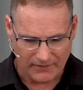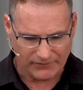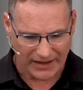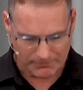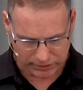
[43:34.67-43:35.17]

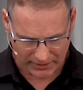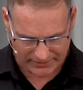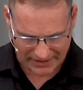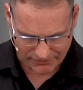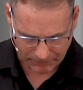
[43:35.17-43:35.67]
Thy
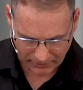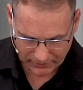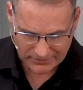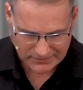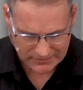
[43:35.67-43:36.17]
blood hath
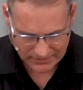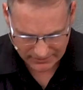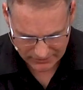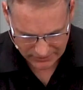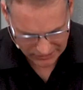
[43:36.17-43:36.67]
pardoned,
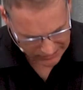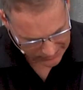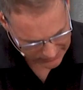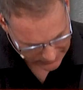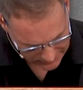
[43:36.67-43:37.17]

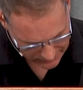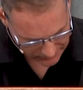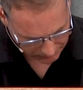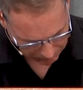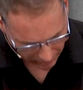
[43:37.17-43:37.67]

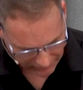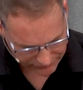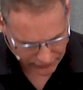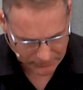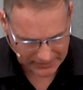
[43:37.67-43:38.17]
bought
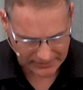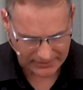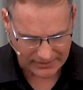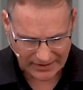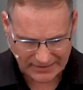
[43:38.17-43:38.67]
for
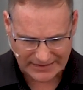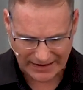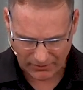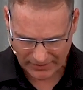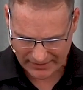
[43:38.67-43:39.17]
me, and
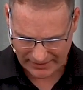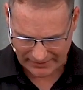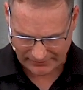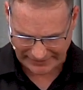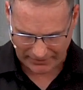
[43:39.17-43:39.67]
now I,
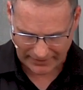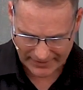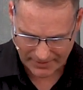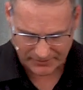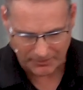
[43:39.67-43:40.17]
I, now I
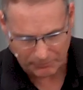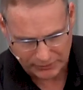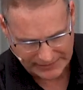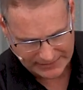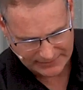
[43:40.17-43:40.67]
am
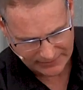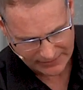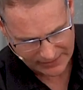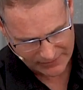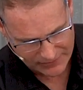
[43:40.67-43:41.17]
complete
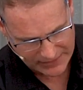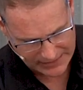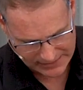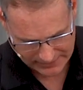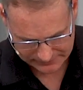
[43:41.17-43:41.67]
in
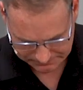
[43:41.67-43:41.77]
thee.